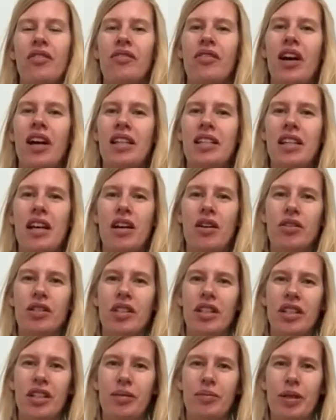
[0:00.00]
find out
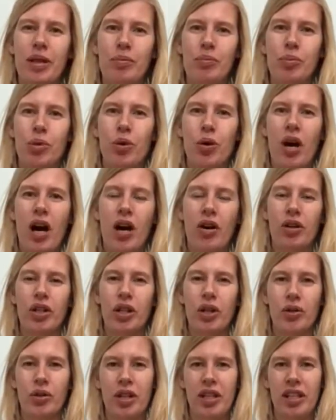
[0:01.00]
a little bit more how
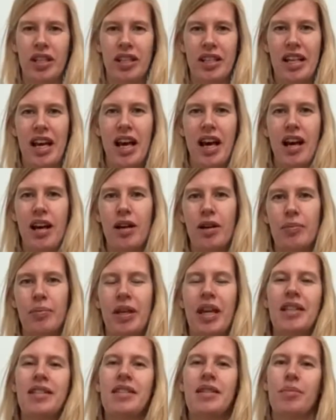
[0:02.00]
yoga can
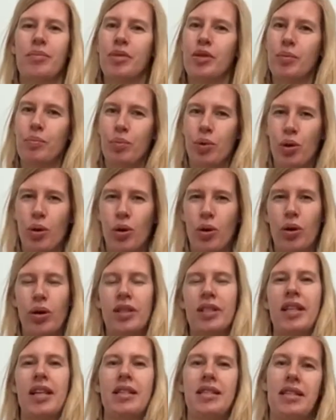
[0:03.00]
help, get some
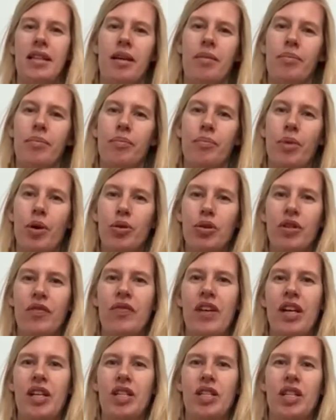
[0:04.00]
support, get some
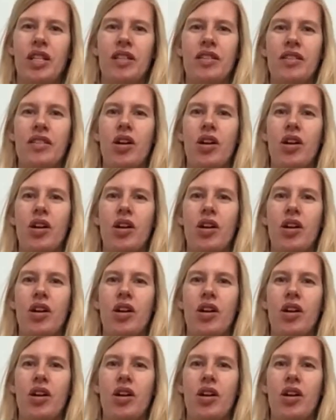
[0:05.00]
motivation.